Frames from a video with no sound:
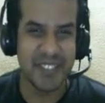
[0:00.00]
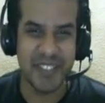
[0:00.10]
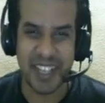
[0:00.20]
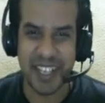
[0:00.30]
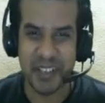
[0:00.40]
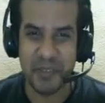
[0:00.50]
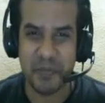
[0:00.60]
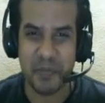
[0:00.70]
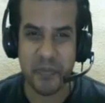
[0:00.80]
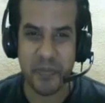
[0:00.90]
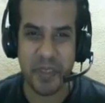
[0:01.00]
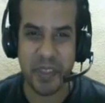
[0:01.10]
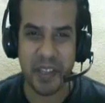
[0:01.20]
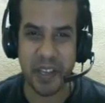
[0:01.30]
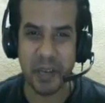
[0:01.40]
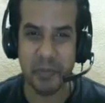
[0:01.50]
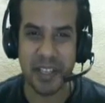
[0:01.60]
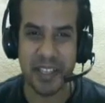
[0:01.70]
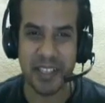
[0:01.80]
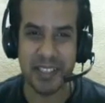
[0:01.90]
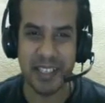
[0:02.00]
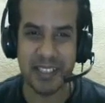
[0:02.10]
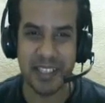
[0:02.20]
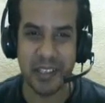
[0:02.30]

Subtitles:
Fine. I'll pick this as an